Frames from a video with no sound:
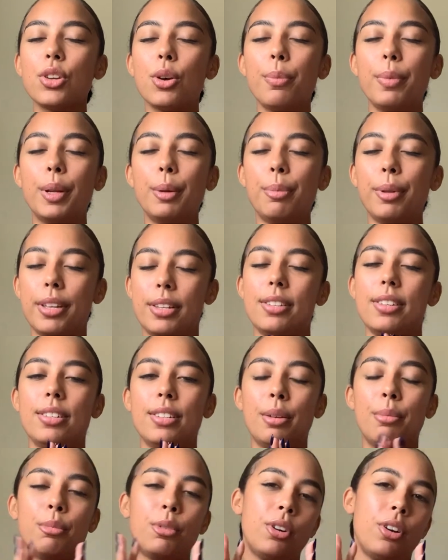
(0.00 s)
many places
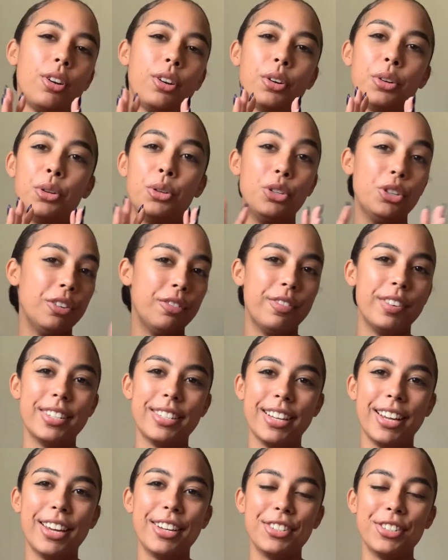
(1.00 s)
in Morocco you should
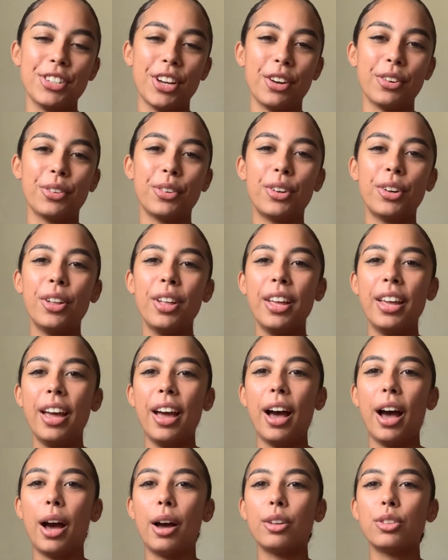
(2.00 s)
visit in general.
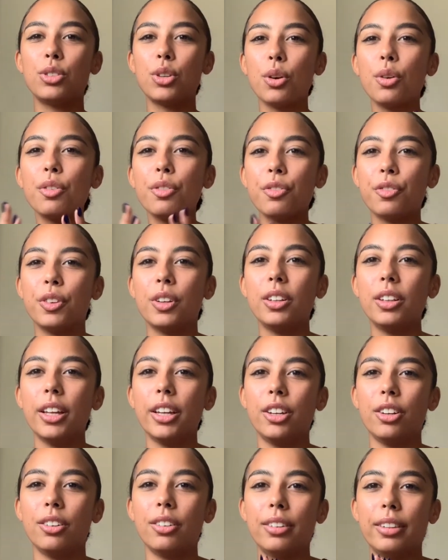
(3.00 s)
Don't feel
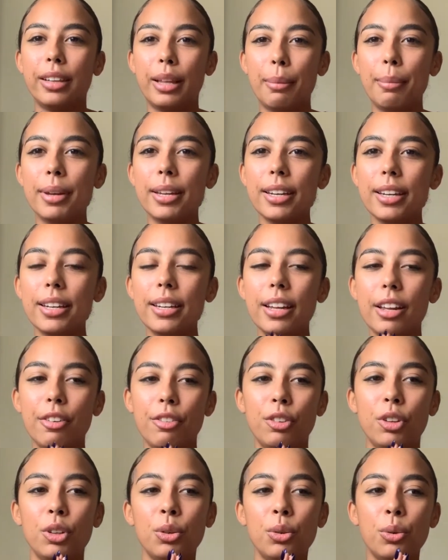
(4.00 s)
like you're limited
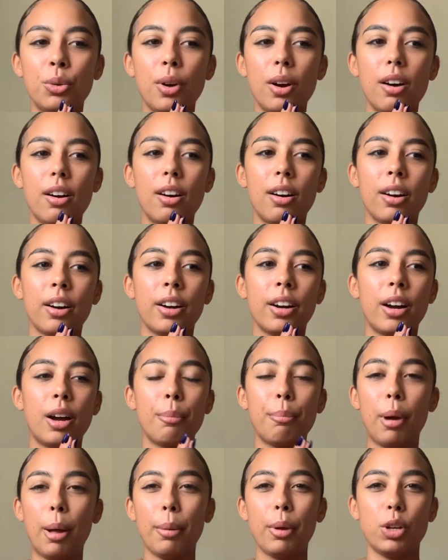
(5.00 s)
if you are on
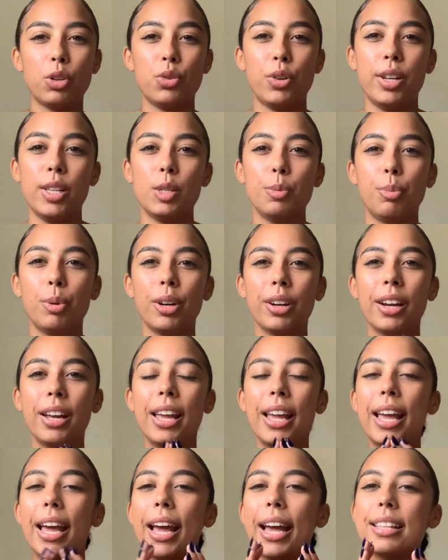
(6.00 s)
public transport.
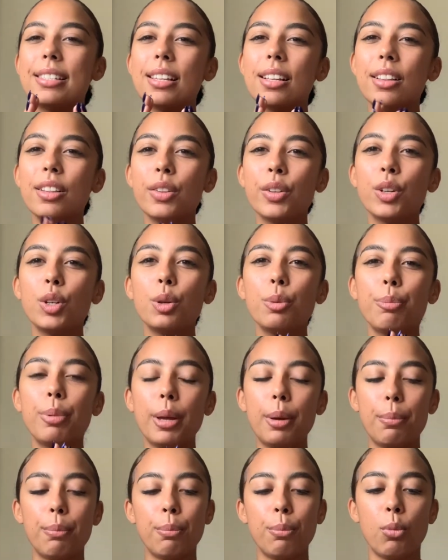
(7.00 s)
It's a little
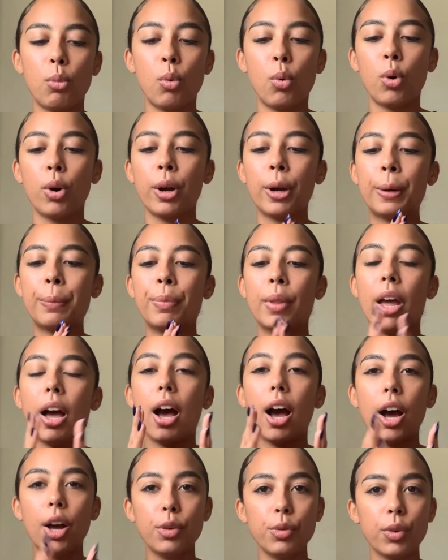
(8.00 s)
bit more
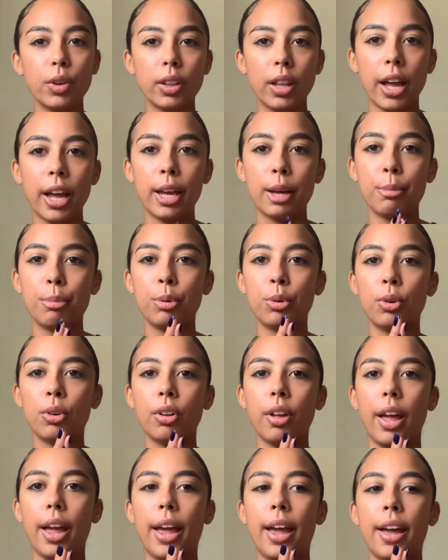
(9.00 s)

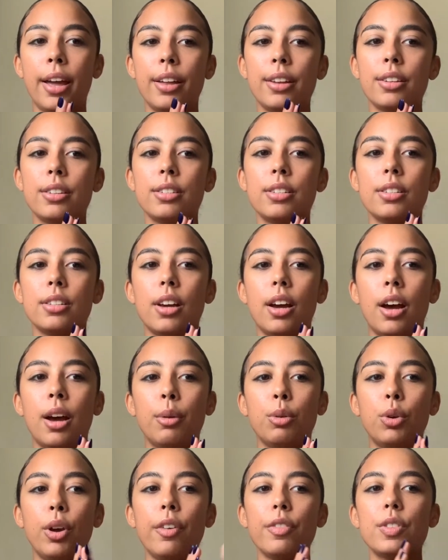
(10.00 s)
unreliable, and
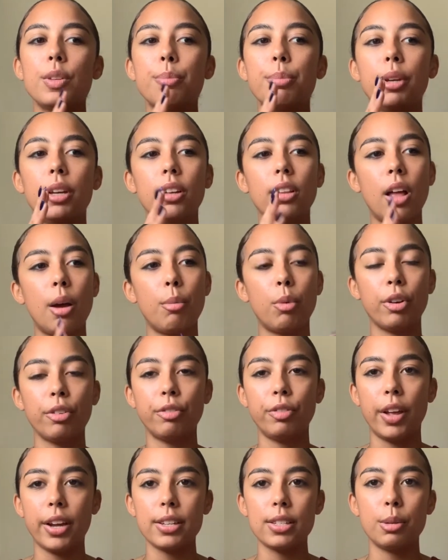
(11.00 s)
you have to be a lot more
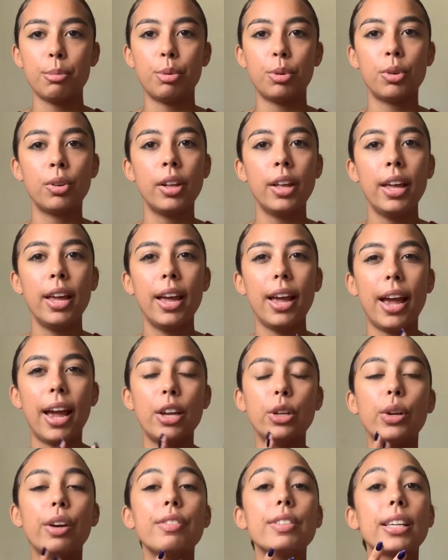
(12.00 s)
flexible, and
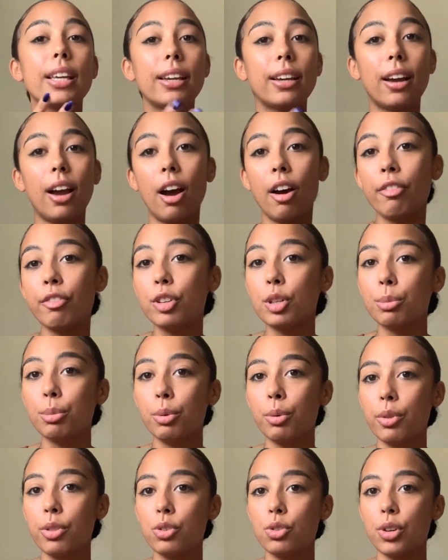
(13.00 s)
you have to get comfortable
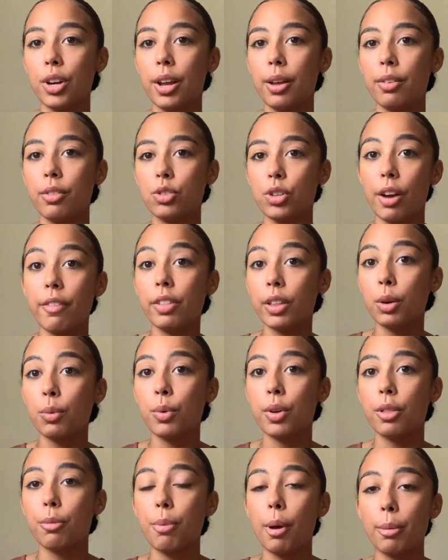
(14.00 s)
with traveling
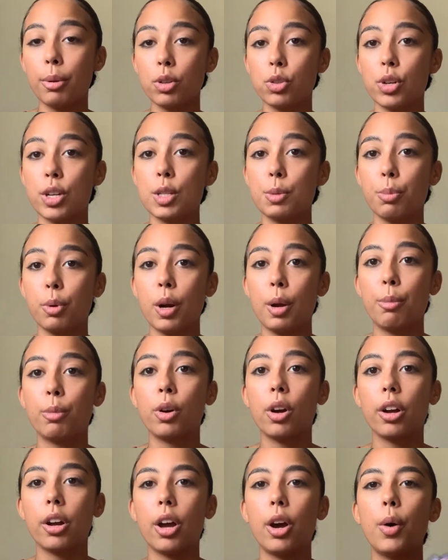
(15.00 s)
with public transport in
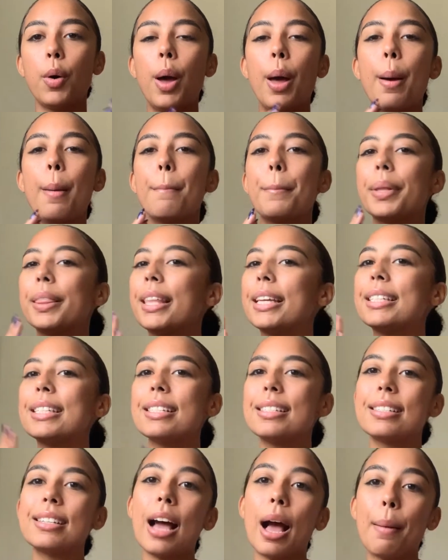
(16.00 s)
Morocco, but that does
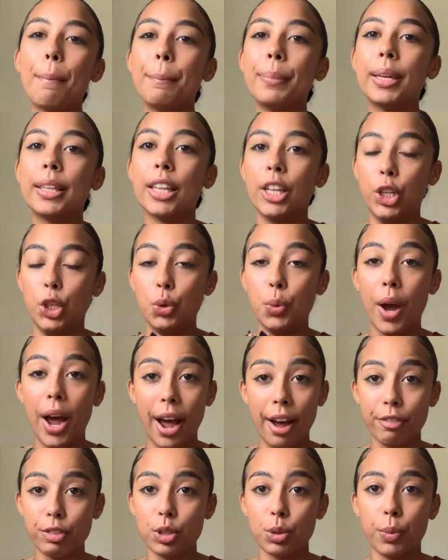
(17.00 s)
not mean that you
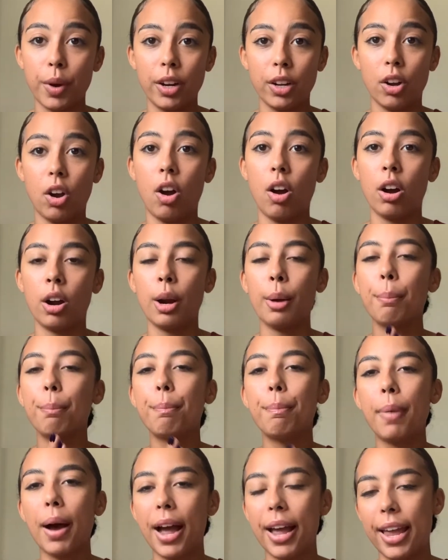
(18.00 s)
have to rent a car
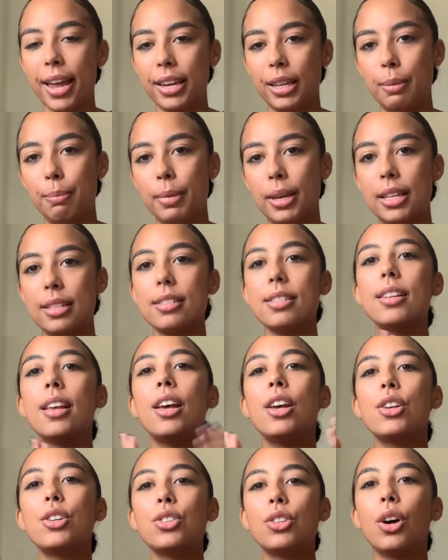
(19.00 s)
by any means.
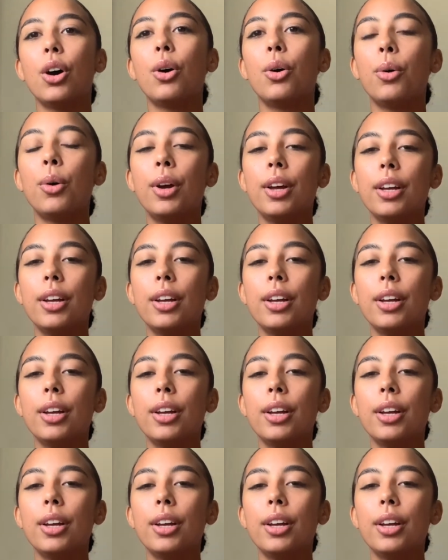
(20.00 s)
So